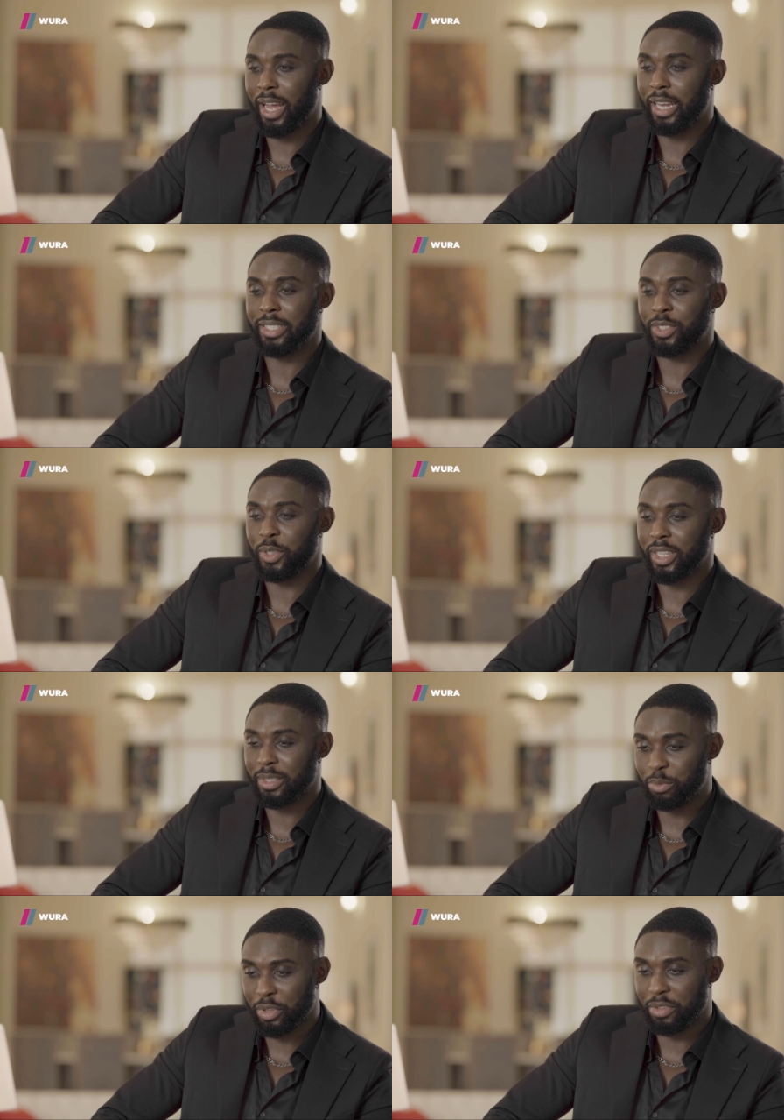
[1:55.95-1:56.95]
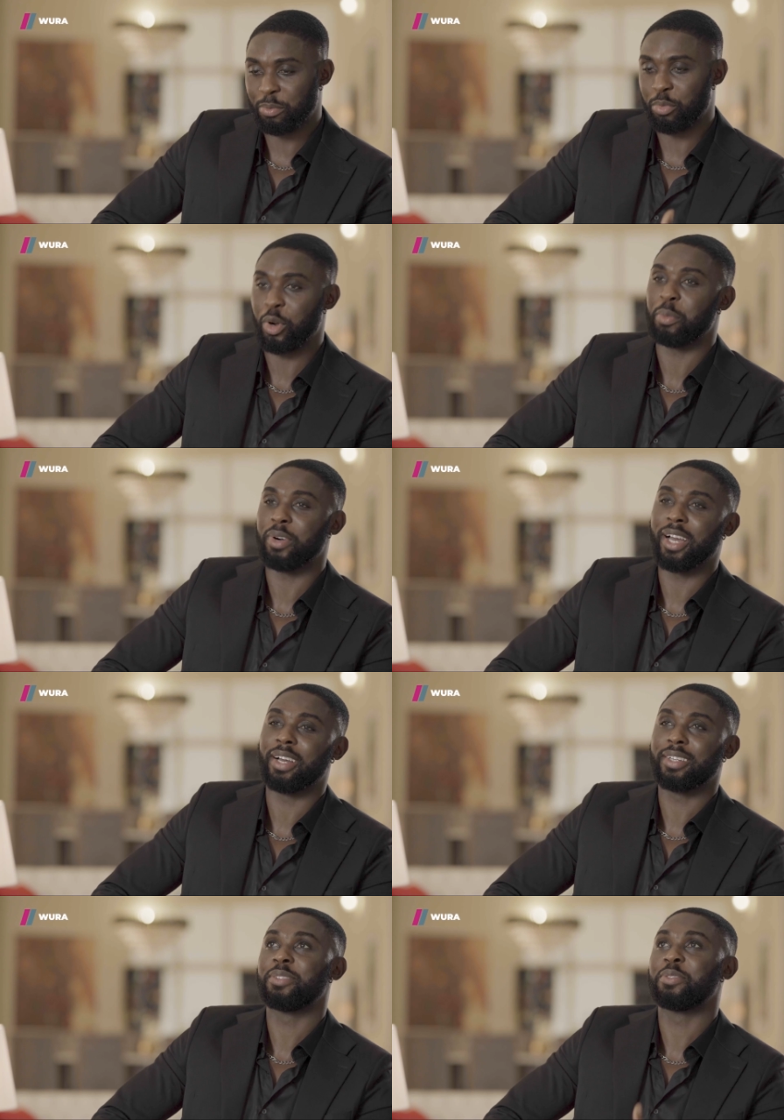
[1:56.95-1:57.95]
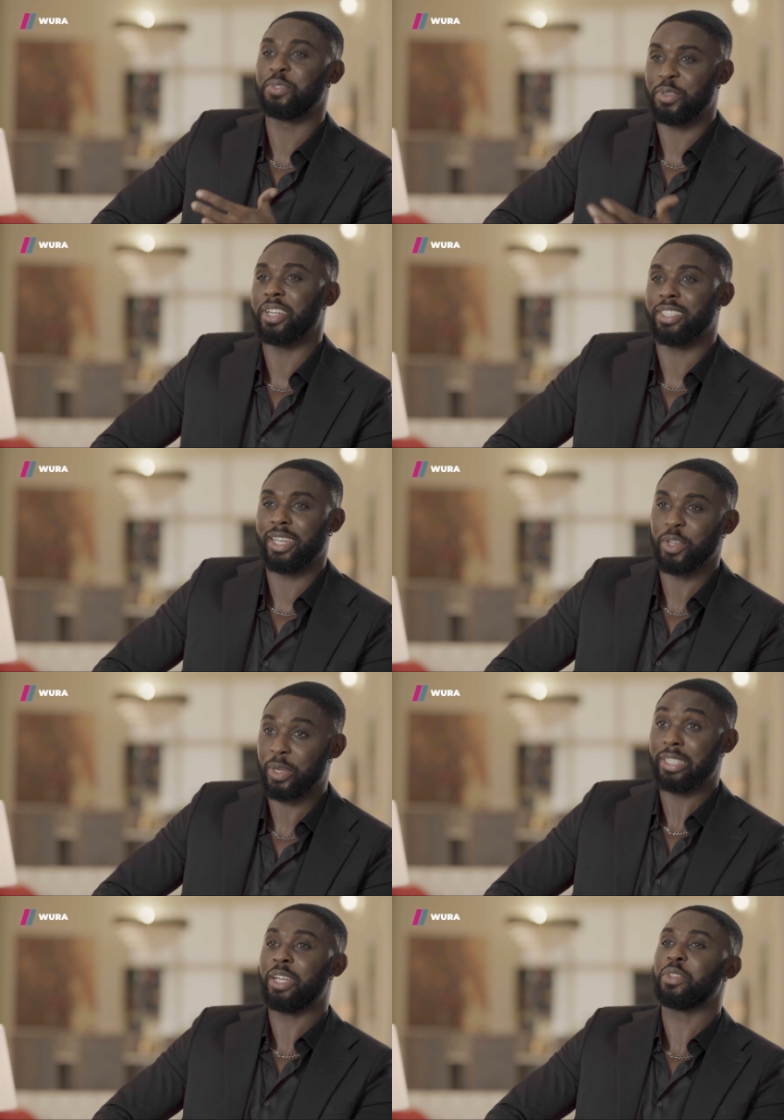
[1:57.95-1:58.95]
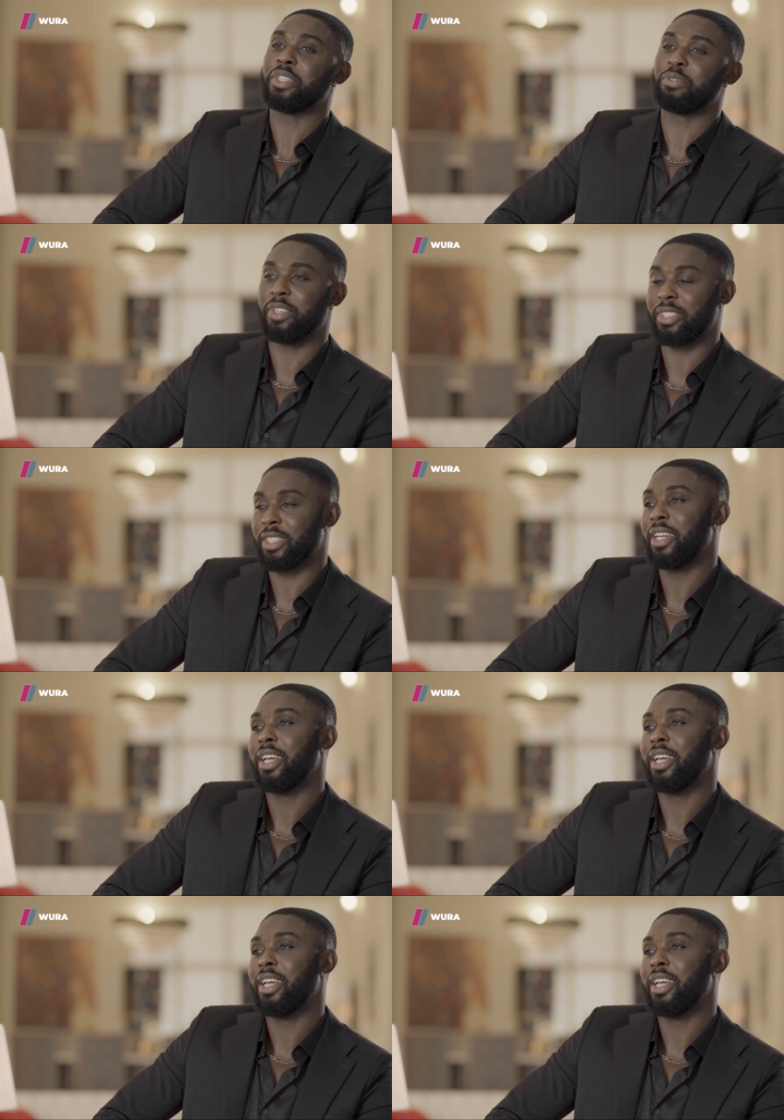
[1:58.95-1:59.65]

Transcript: at least you get to breathe proper, fresh air. You can tell the difference.